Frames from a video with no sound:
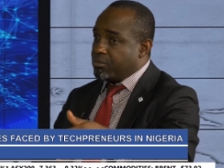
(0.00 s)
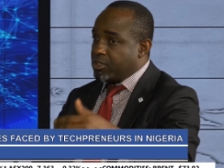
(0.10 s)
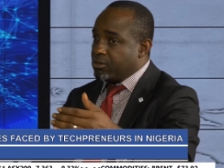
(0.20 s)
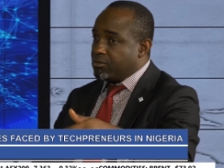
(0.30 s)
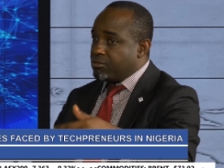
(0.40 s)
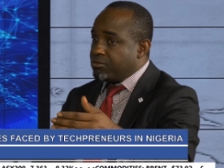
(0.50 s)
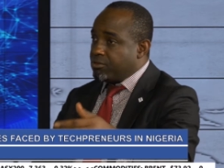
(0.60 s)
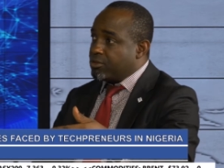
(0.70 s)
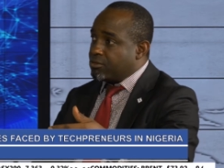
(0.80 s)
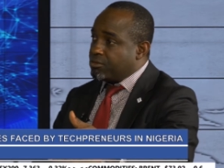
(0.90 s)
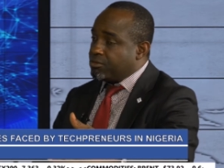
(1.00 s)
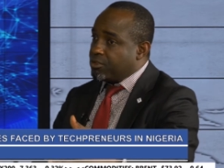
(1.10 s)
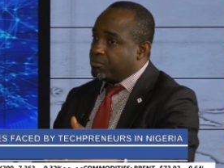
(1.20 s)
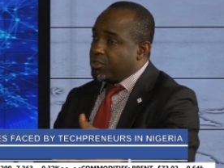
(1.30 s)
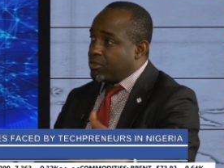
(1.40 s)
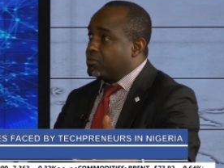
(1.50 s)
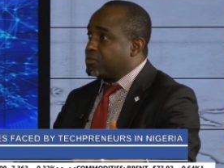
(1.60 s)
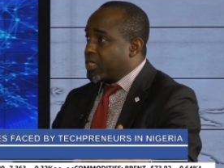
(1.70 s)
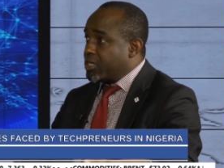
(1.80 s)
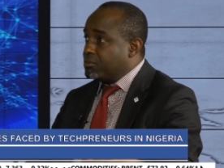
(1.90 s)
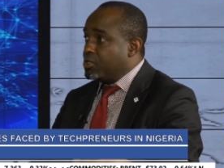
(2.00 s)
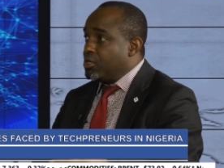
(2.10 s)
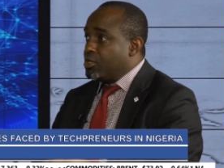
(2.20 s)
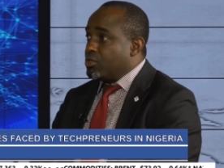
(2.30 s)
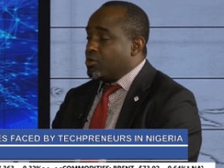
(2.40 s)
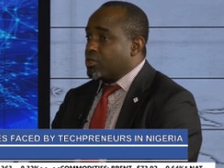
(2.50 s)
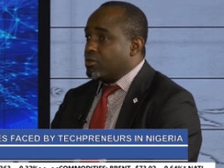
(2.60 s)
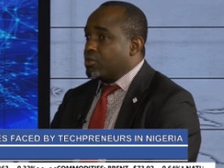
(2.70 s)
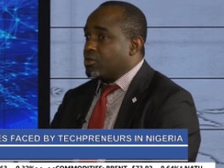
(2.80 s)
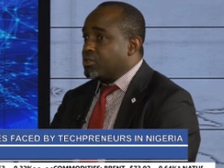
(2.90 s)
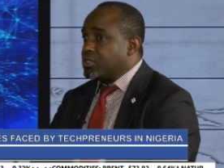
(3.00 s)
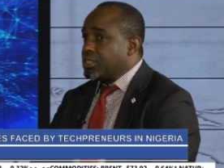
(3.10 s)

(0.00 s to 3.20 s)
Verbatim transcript: I mean, for a period of time. Yes. Okay, because